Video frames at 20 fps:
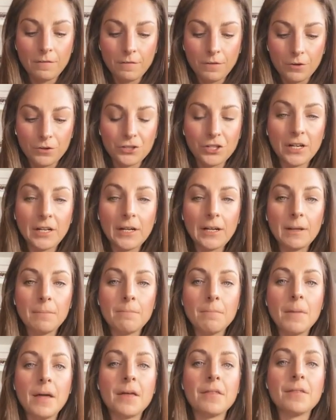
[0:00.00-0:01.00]
virginity
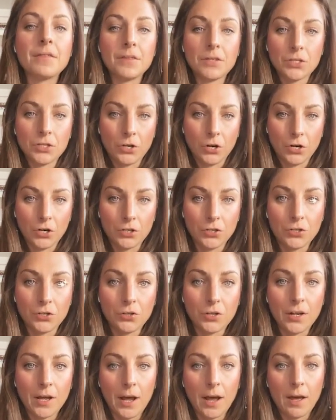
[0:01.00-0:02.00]
myth started to
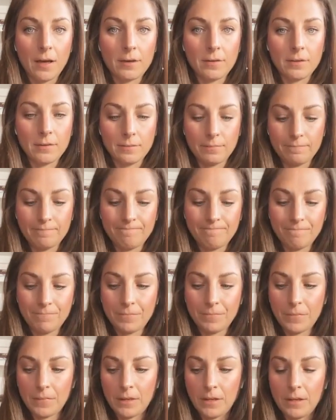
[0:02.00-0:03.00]
get
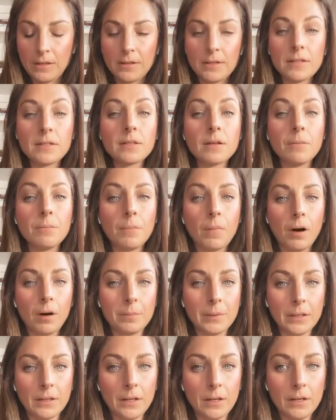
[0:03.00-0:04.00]

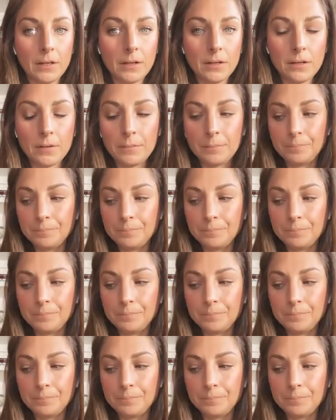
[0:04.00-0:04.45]
discombobulated.